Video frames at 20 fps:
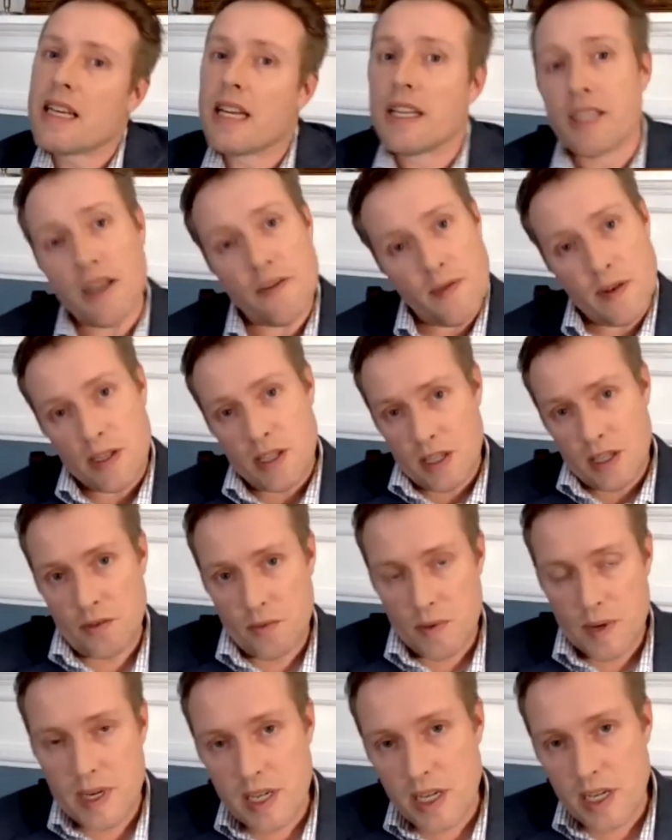in different
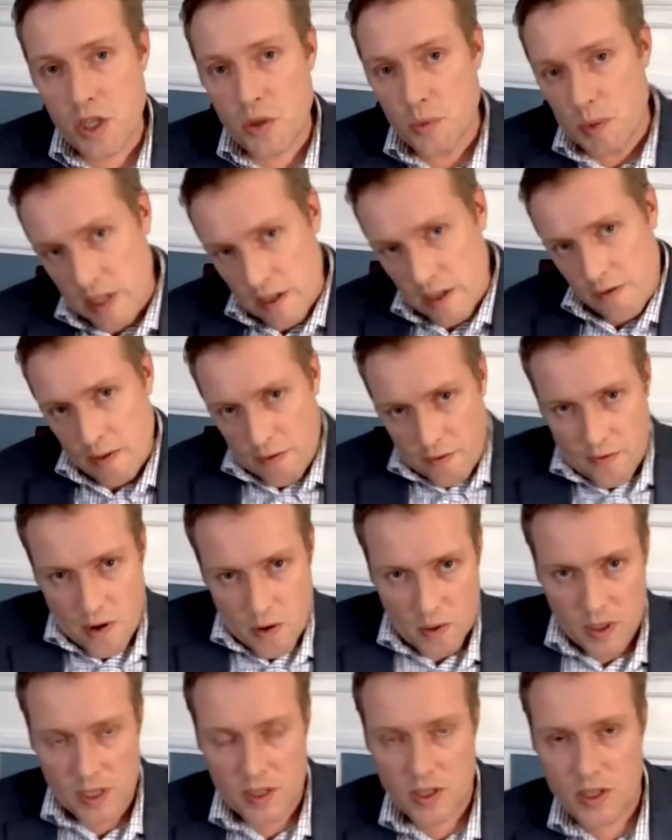degrees with different
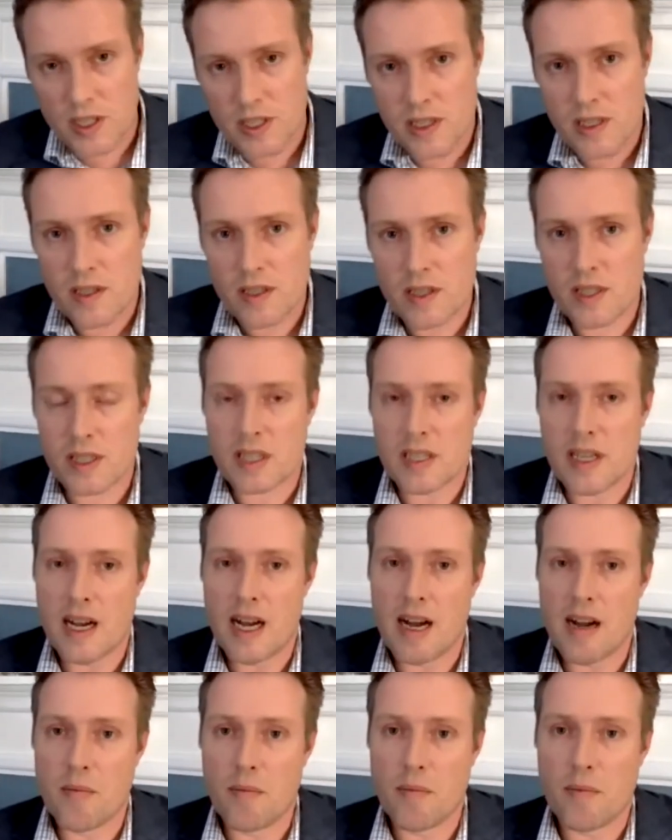focuses,
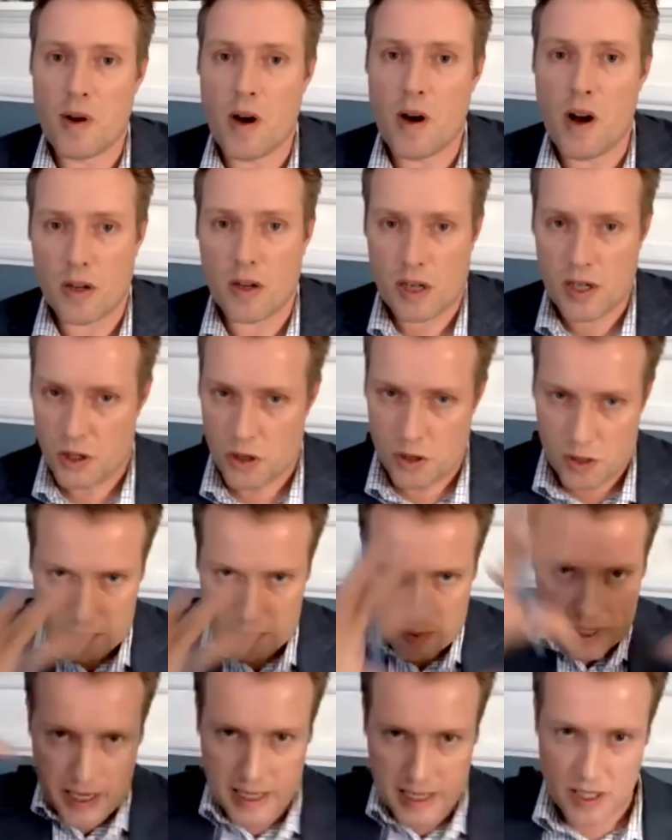um, all
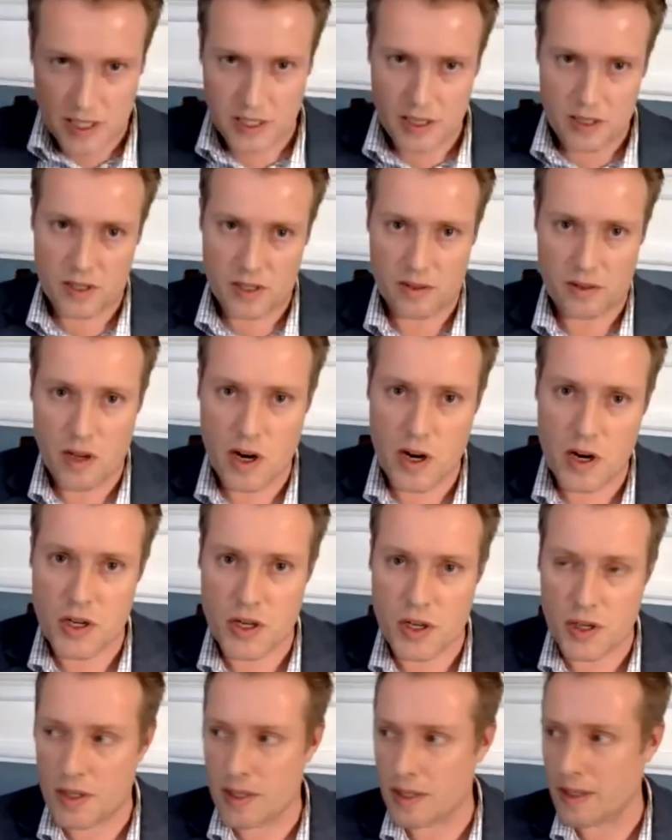contributing to this
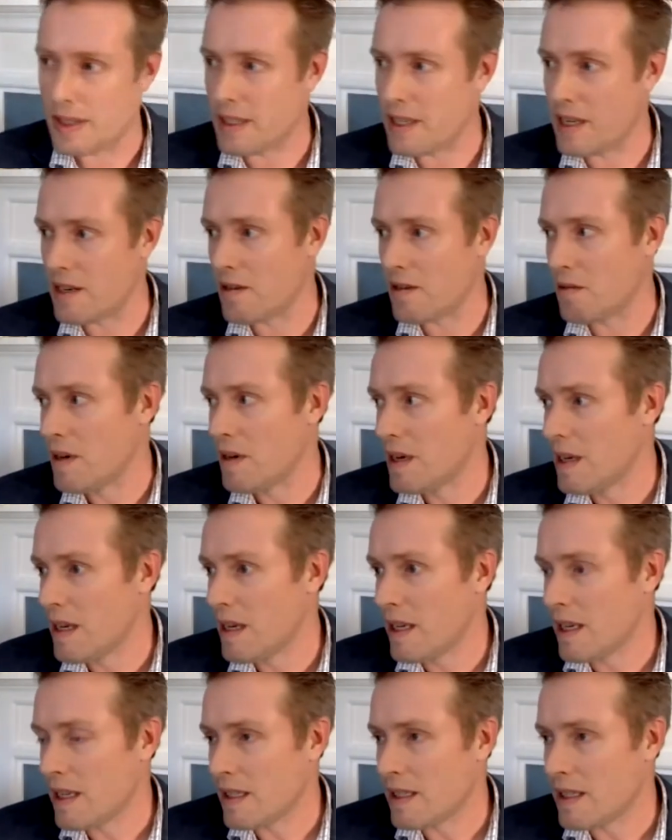larger, you know,
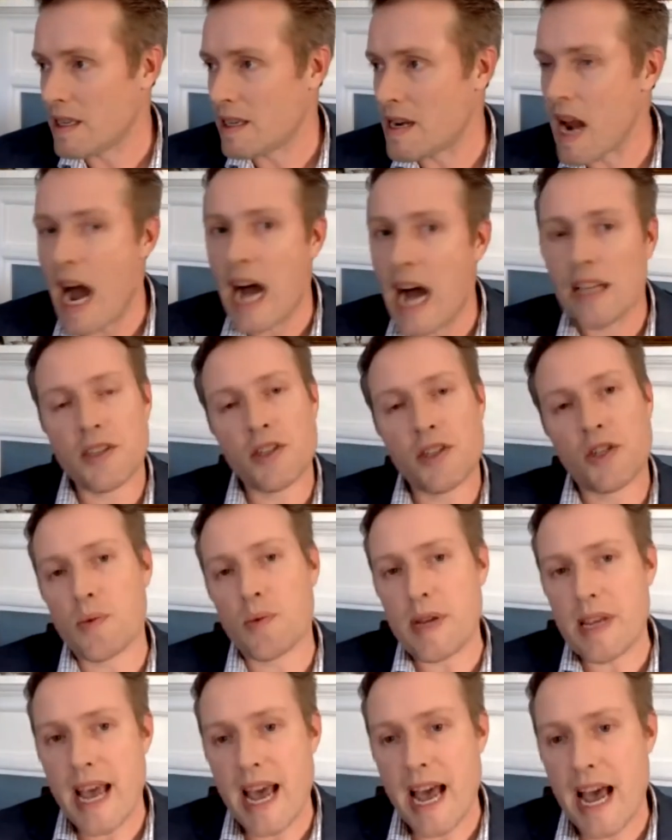knowledge
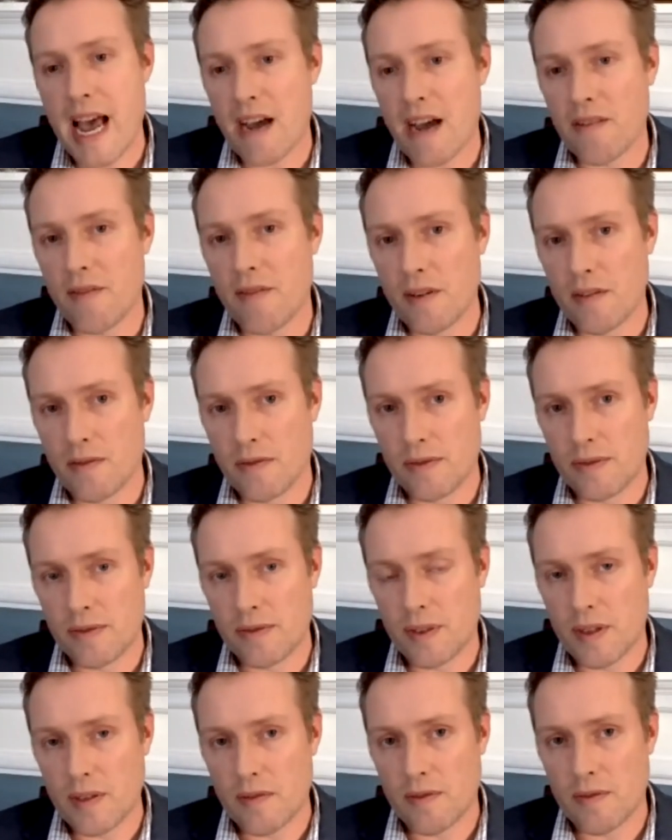we have of,
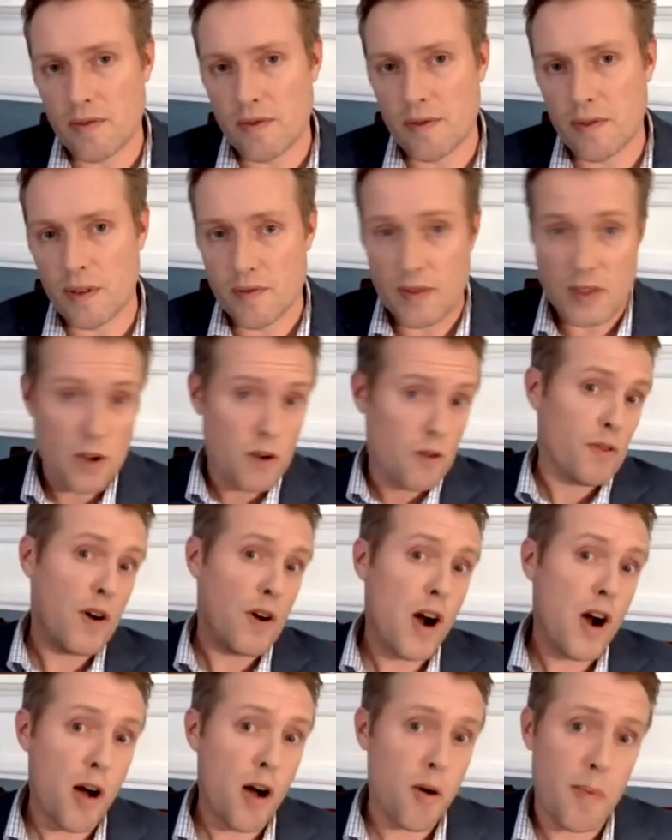of, of the
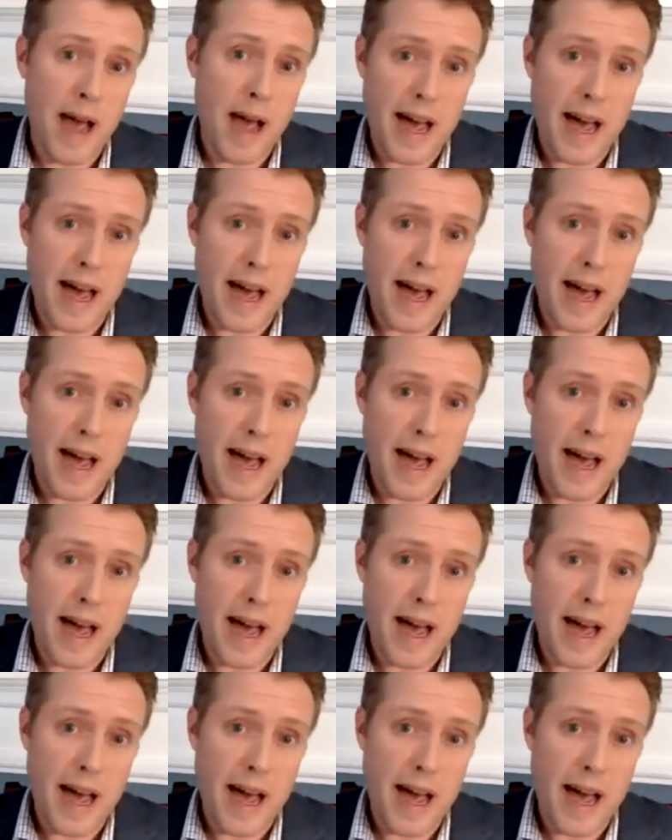overall